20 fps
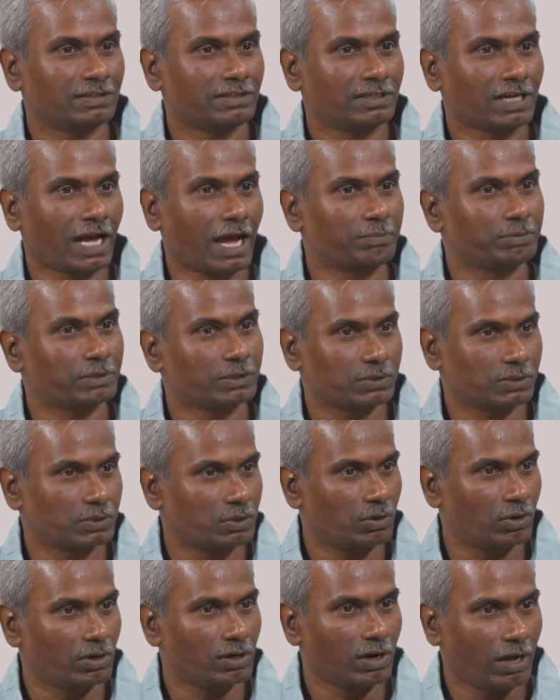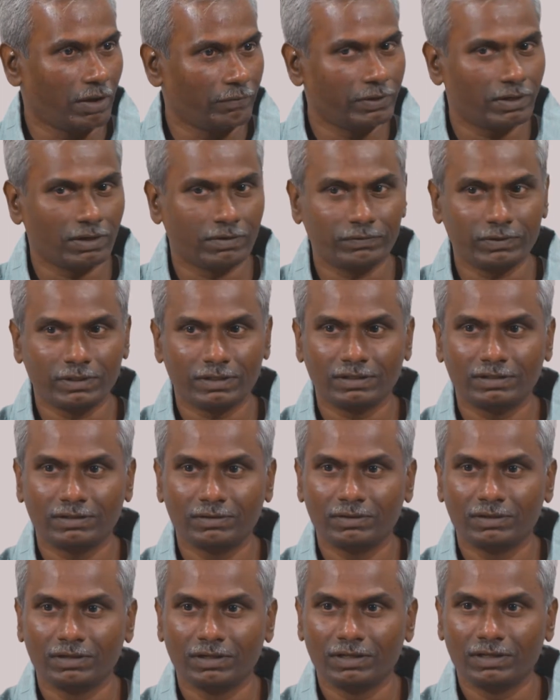Haptics, you are aware of it?
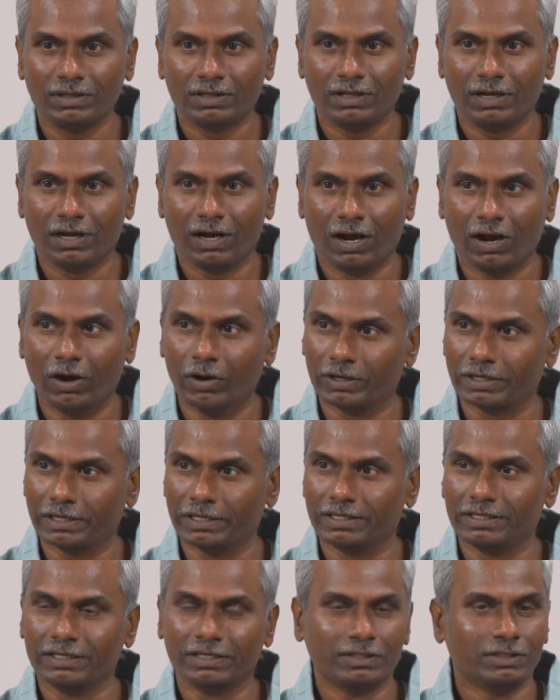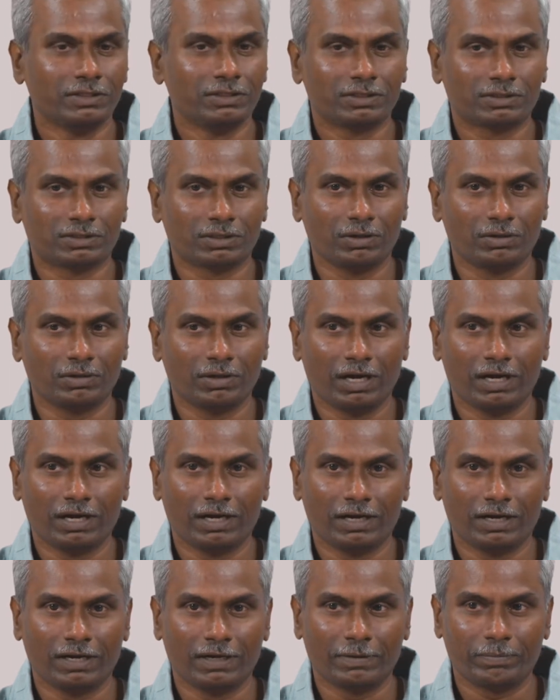Okay.
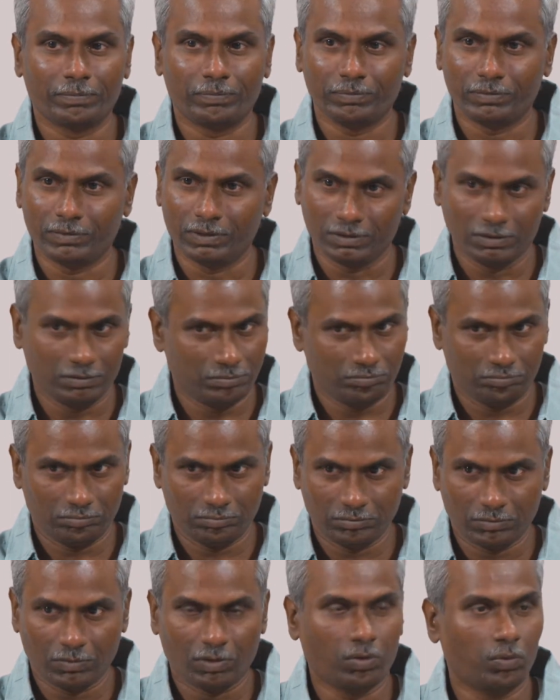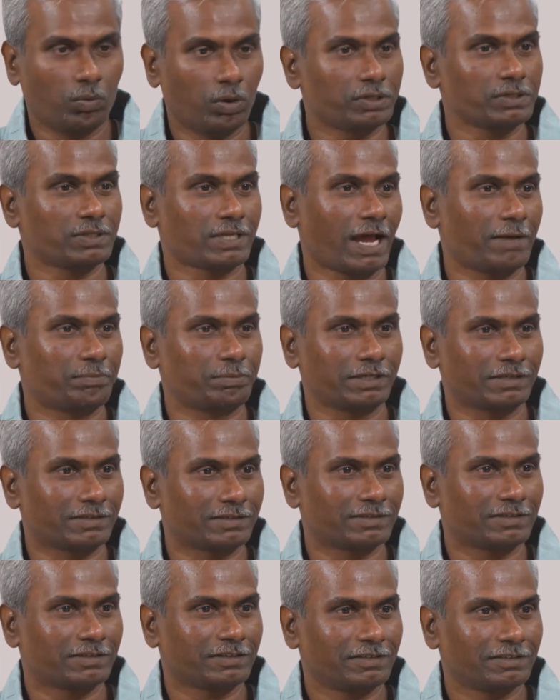So, what is haptics?